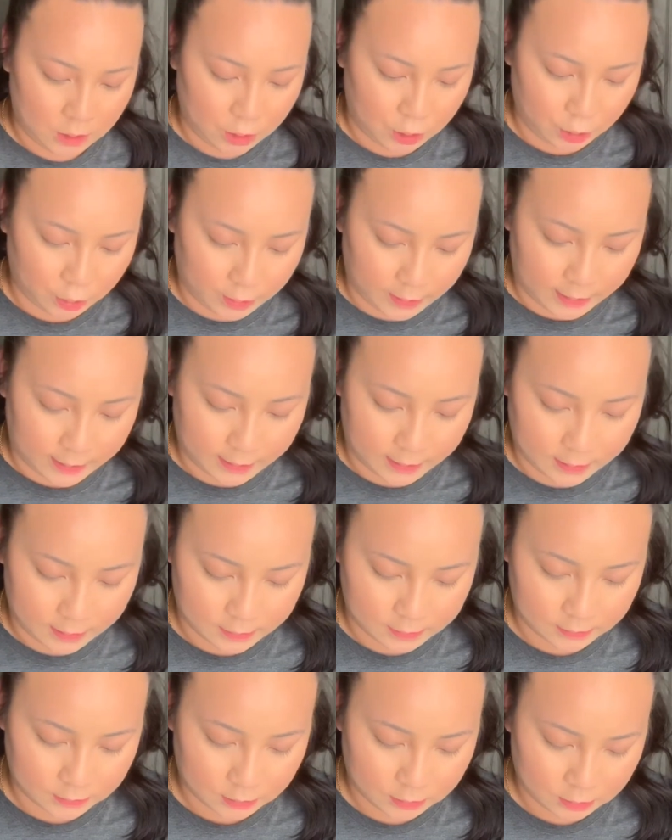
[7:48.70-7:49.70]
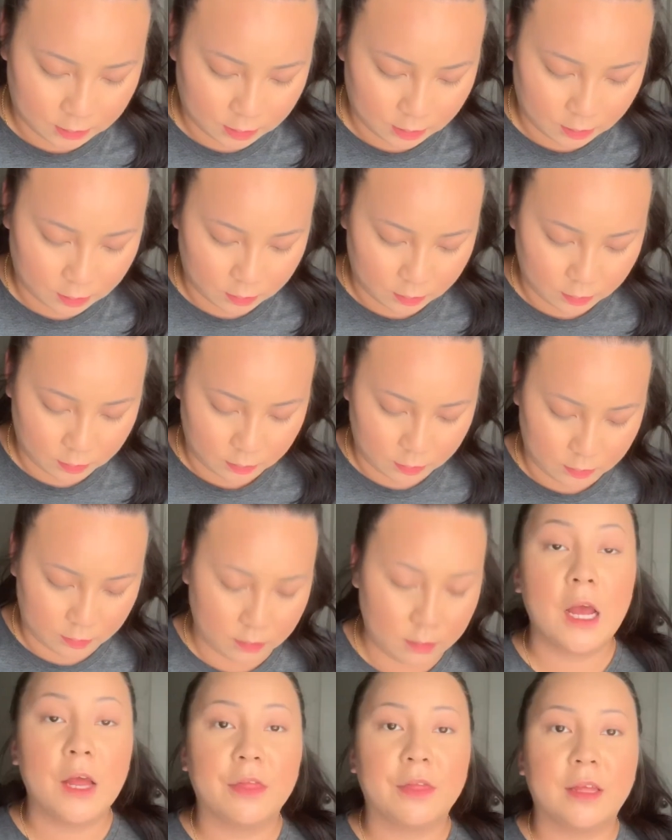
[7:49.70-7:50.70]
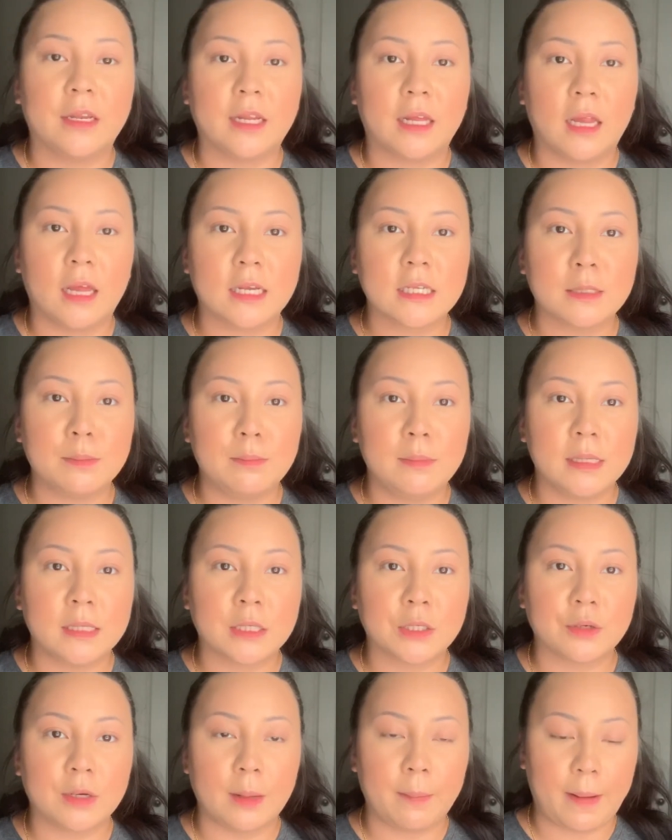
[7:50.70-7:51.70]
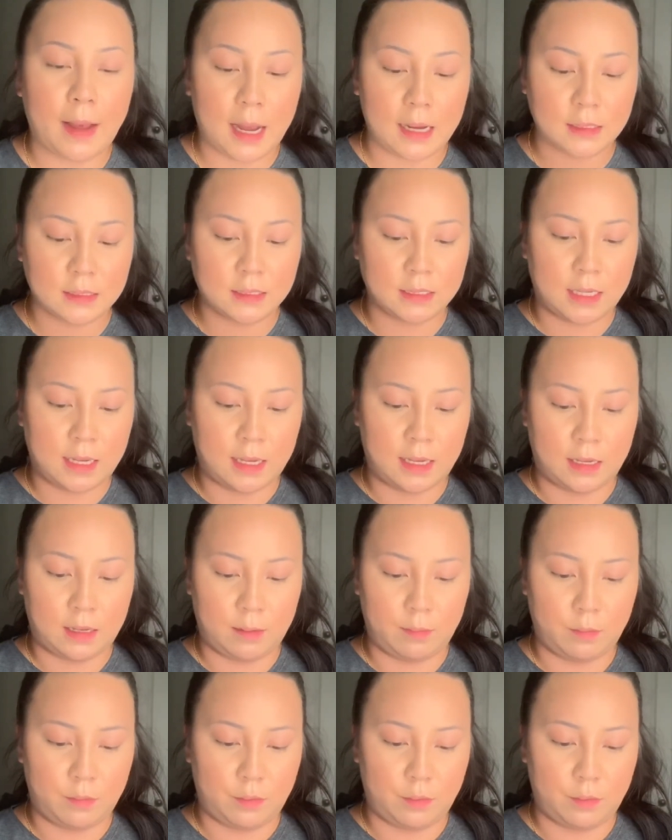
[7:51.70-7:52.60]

Okay, so the deluxe mystery box came